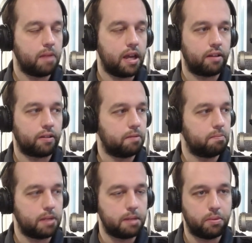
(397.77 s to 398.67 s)
How
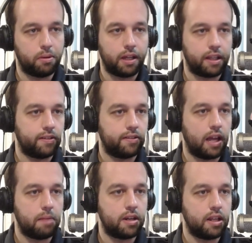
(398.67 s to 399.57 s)
can people, I guess,
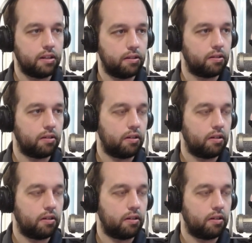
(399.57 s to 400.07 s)
nominate or,